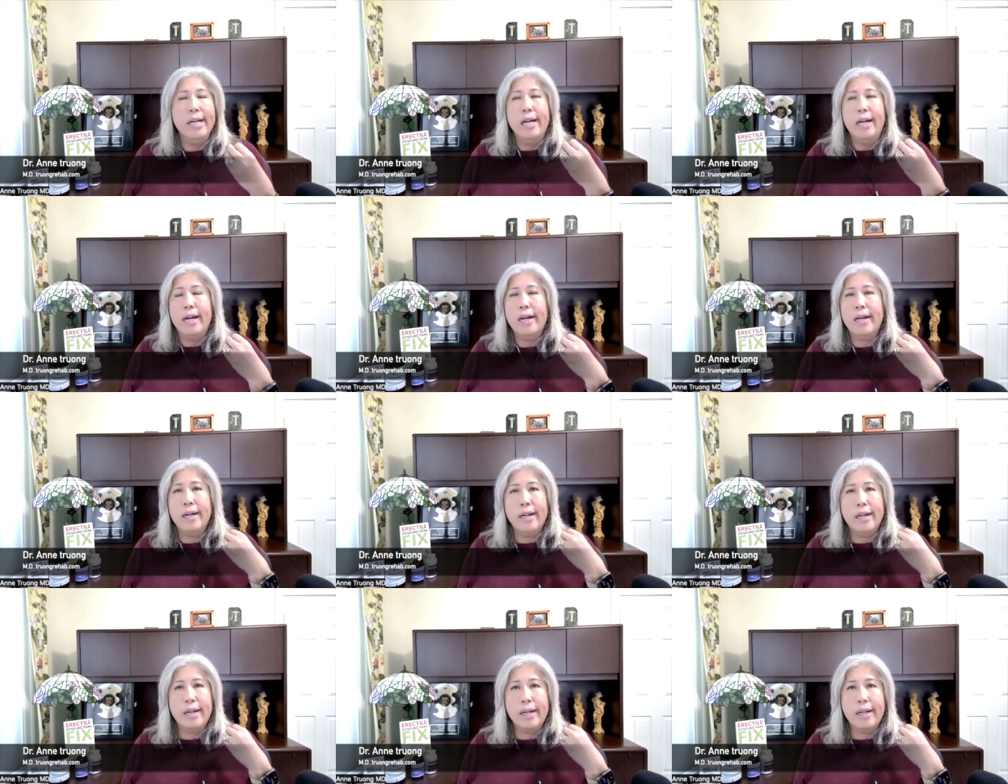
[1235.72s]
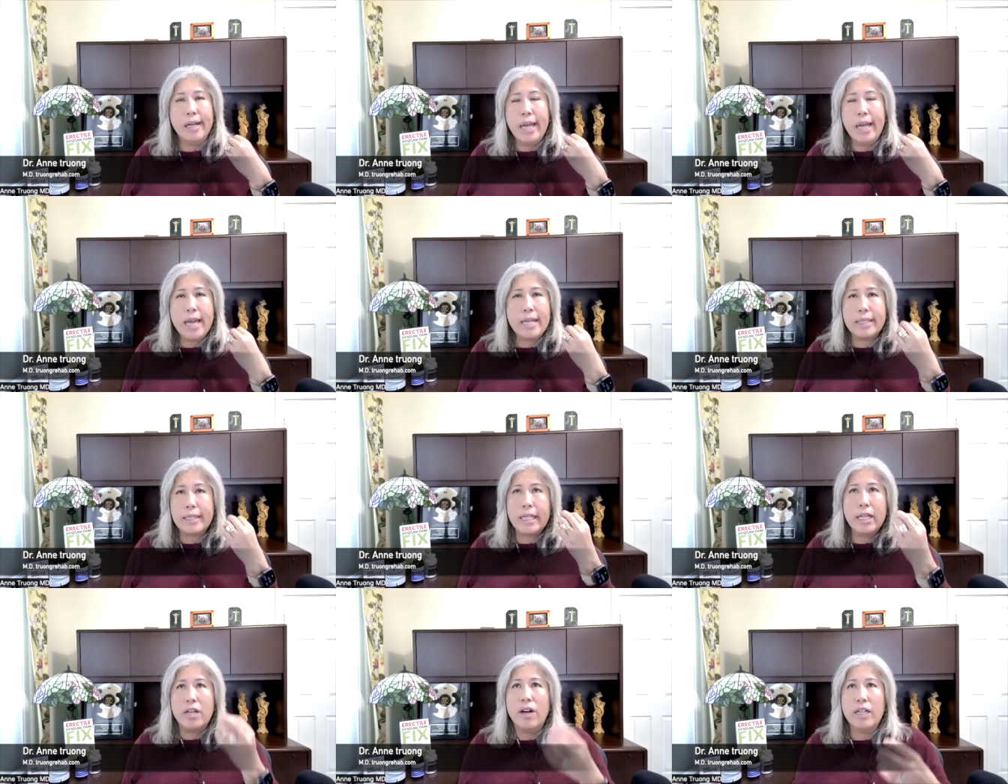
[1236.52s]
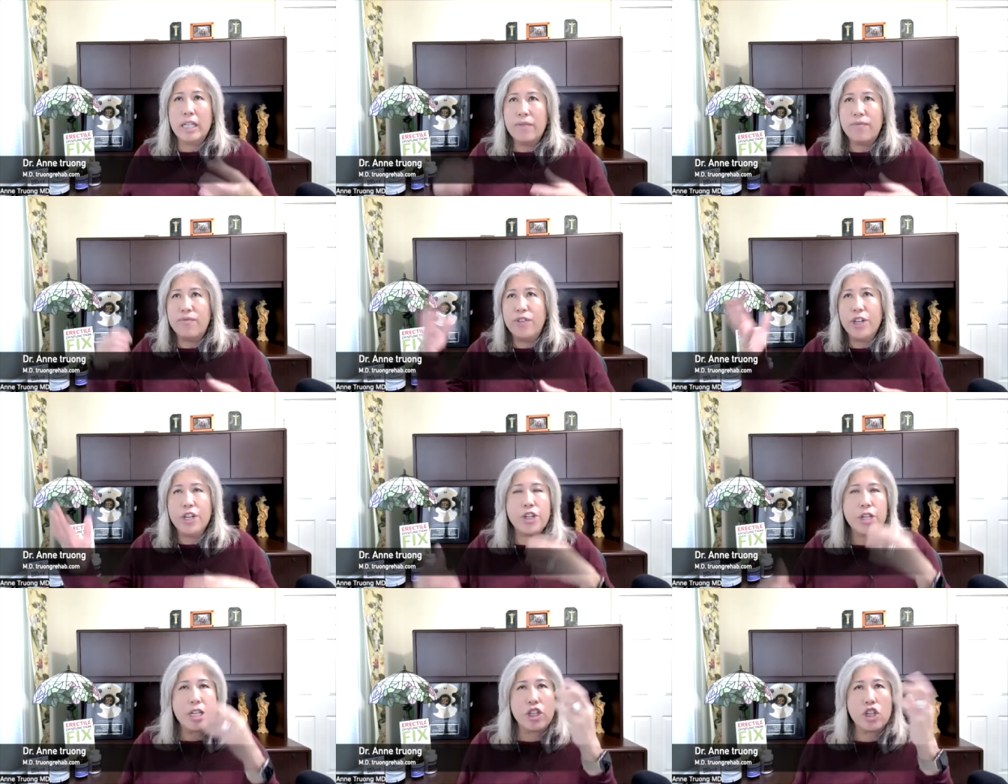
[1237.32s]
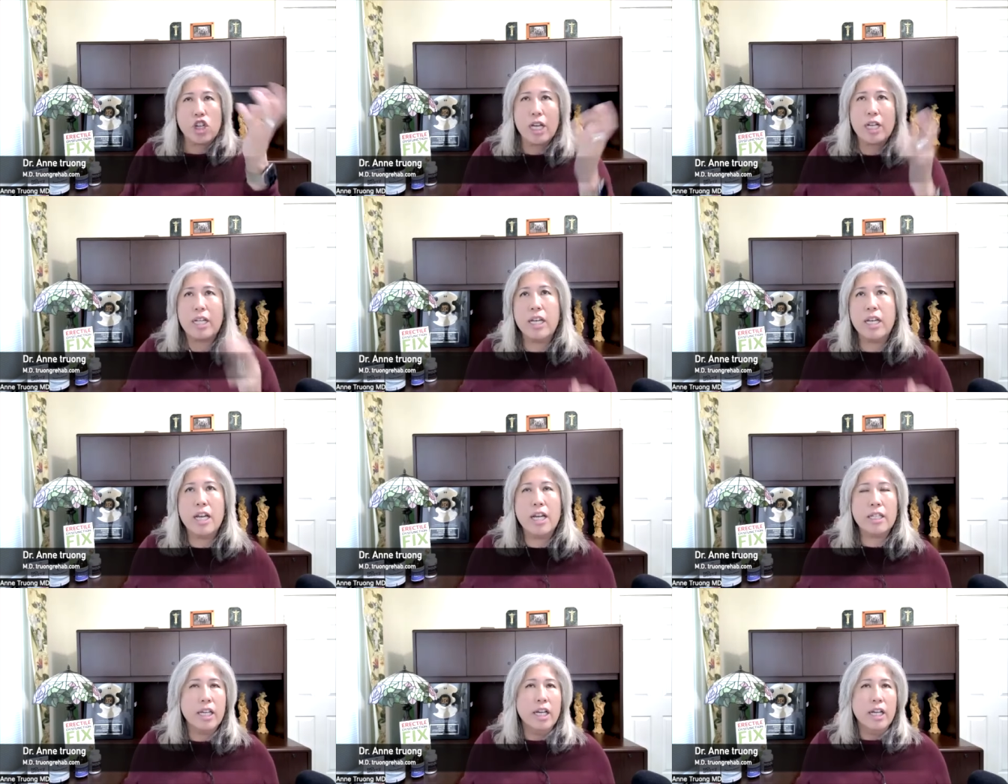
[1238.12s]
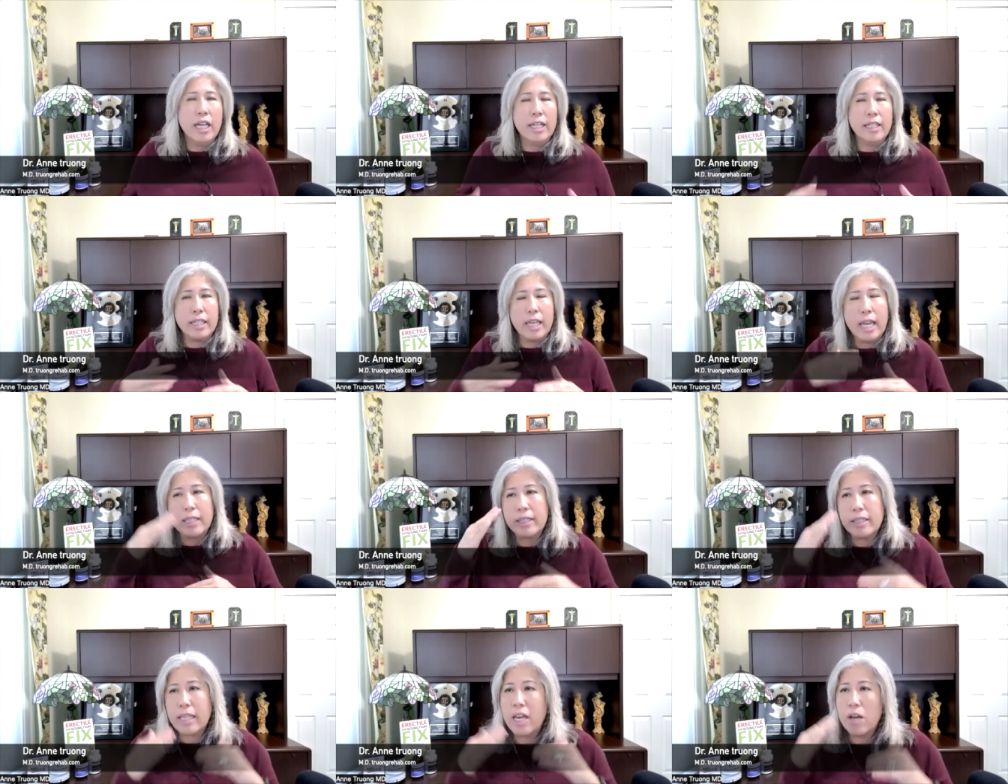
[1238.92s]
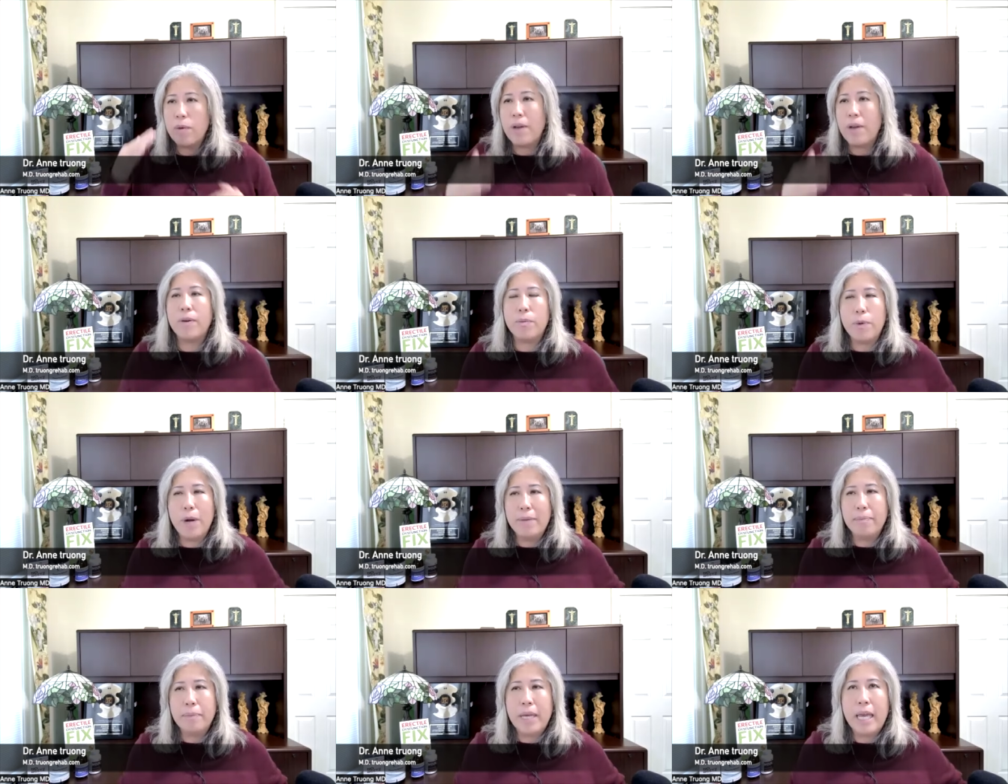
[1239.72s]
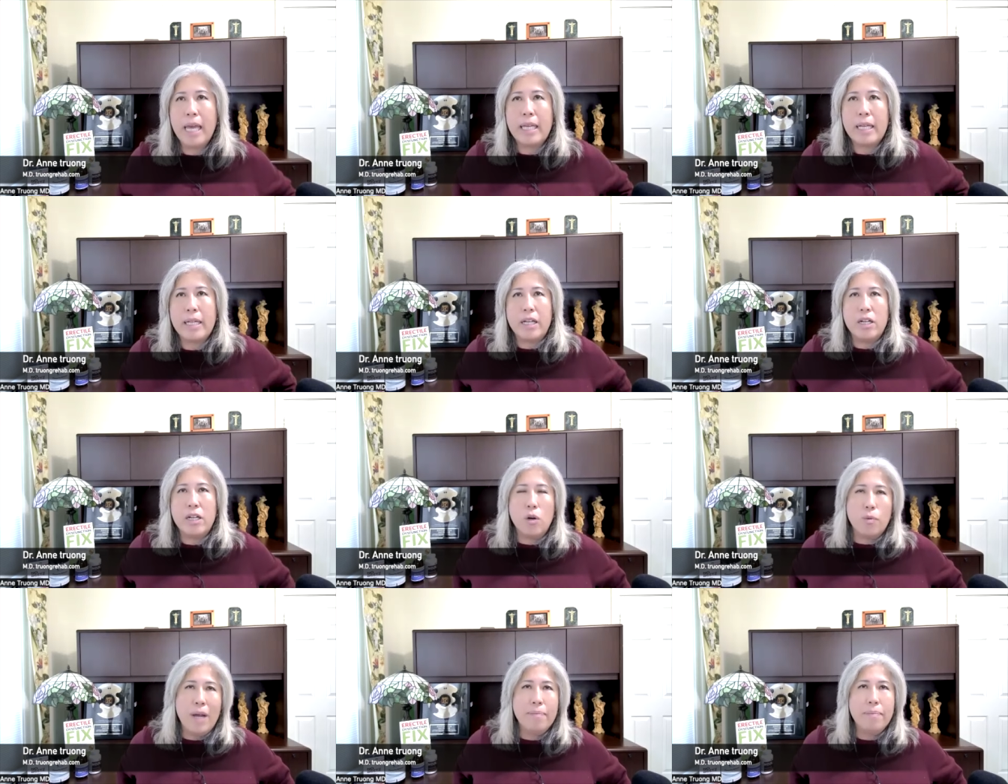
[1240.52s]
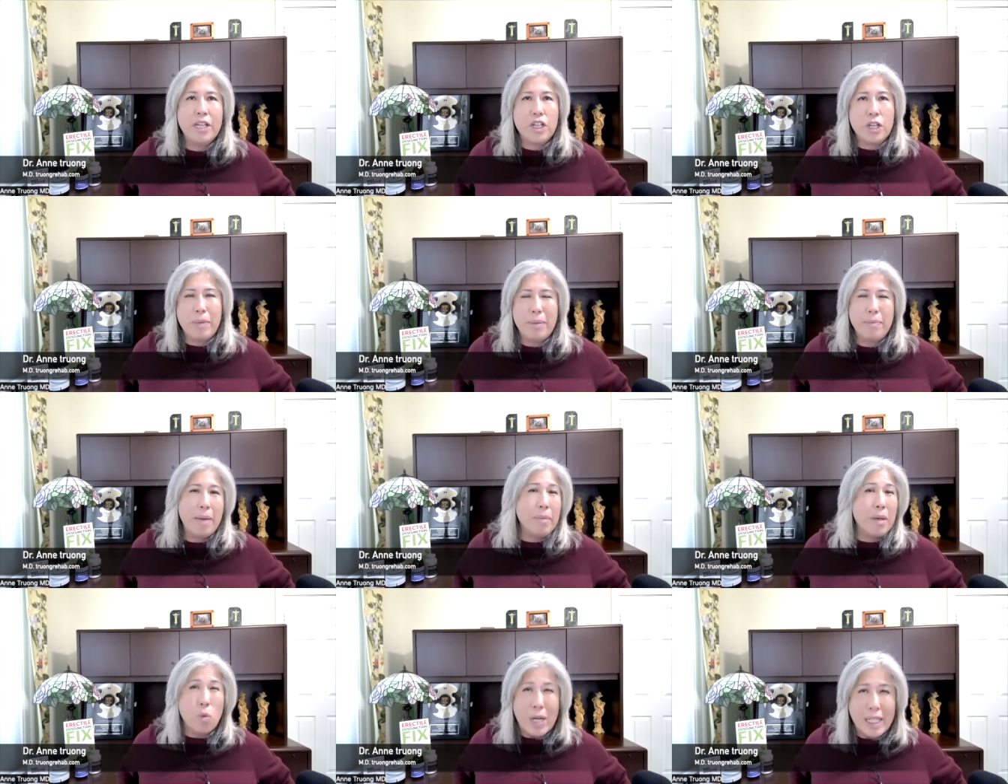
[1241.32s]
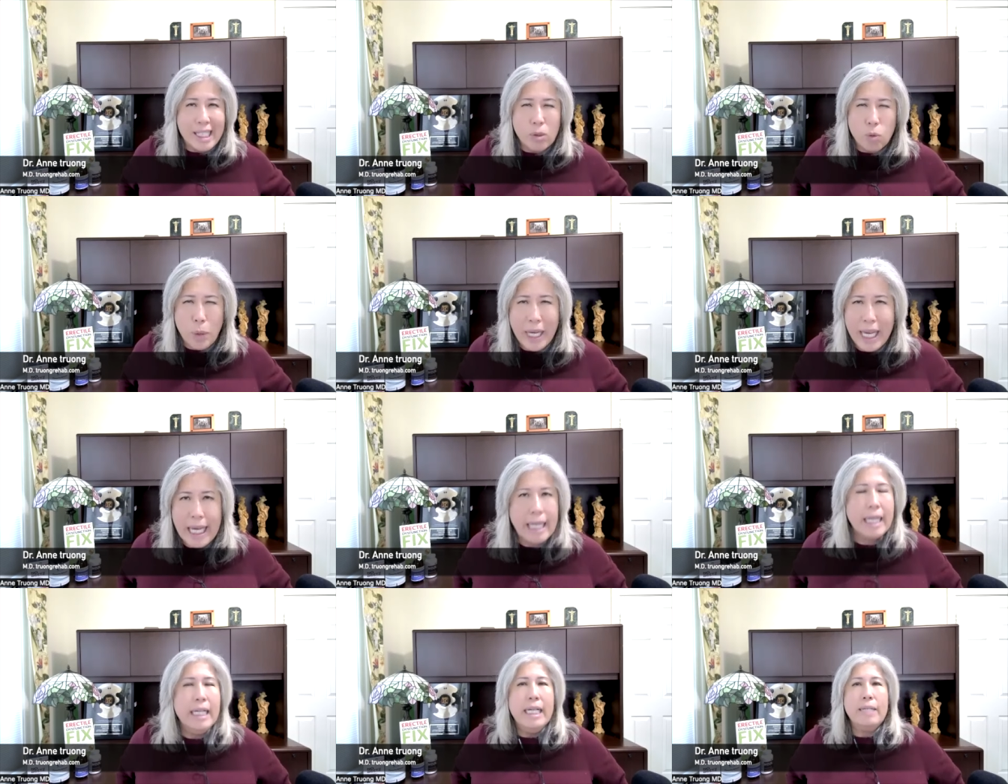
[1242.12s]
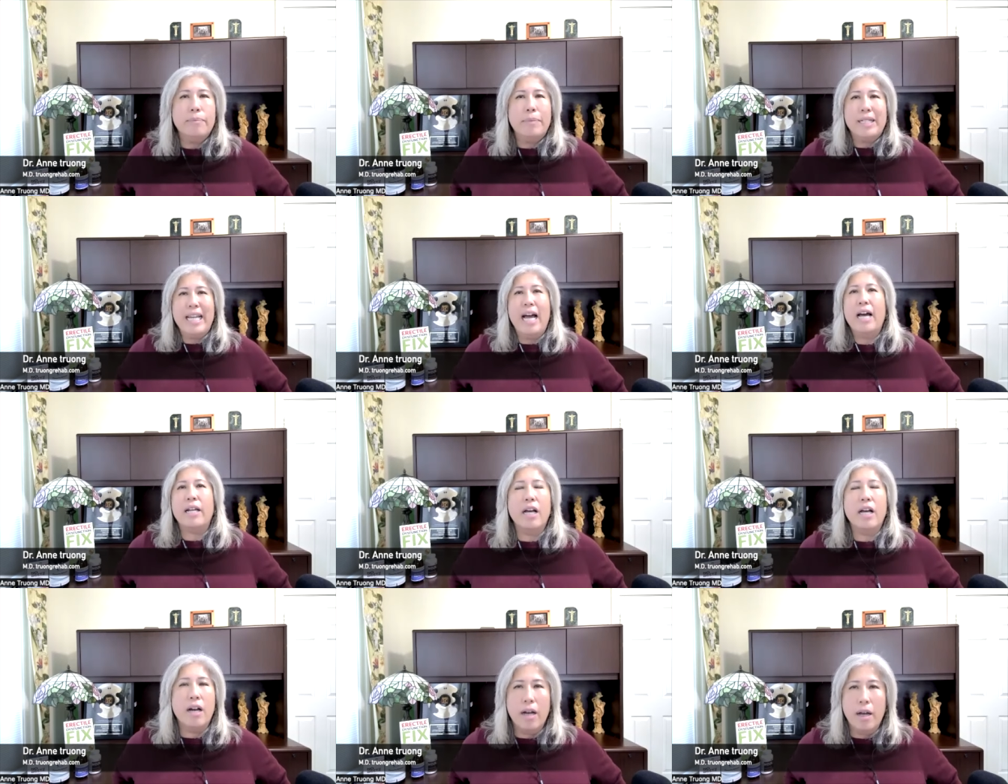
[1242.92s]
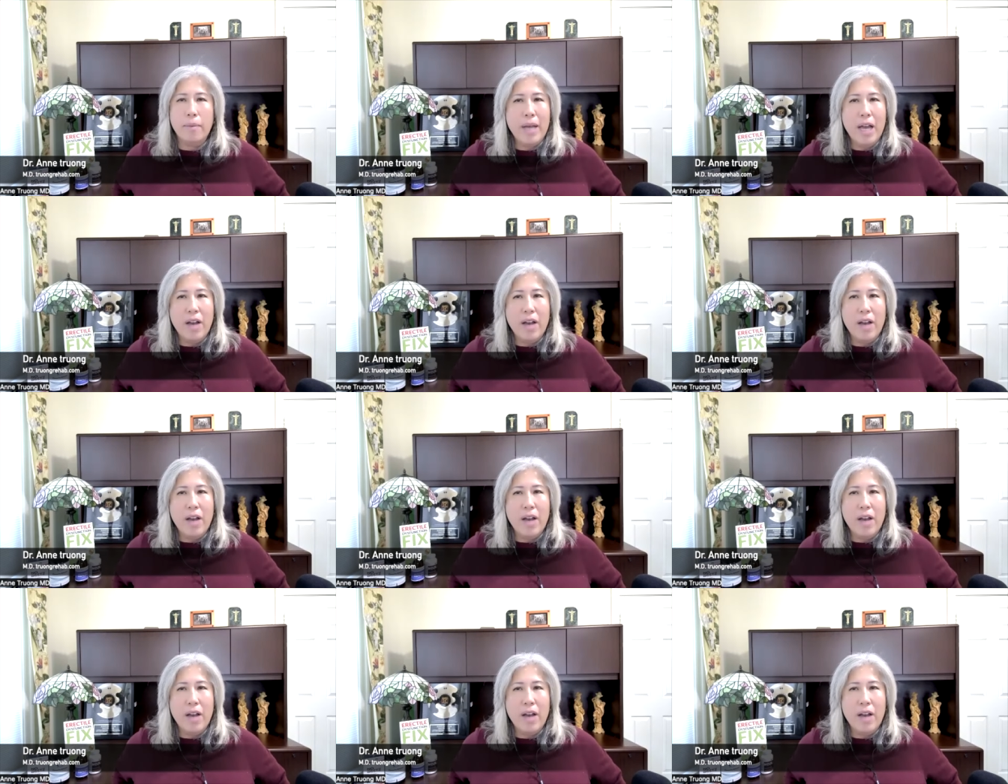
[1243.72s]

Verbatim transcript: uh, and you know eat fish and chicken and and stay away from red meat and you know red meat should be maybe once a week but not um,